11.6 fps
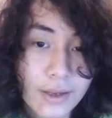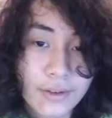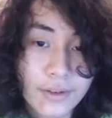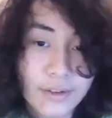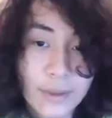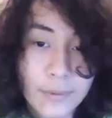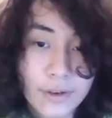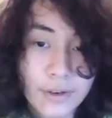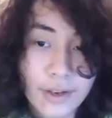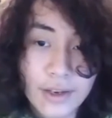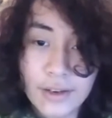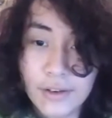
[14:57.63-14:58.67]
disabled
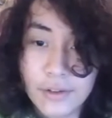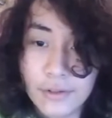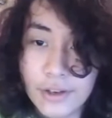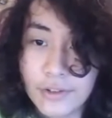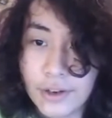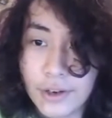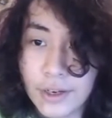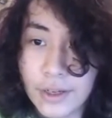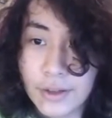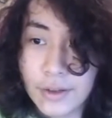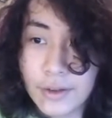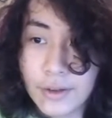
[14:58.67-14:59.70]
attendee screen sharing.
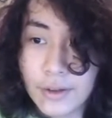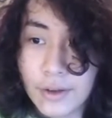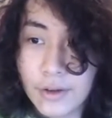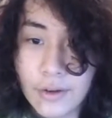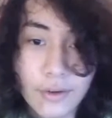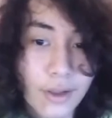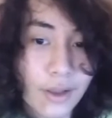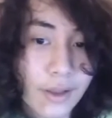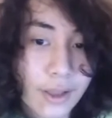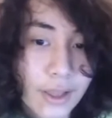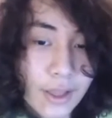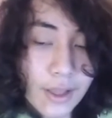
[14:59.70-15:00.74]
Okay.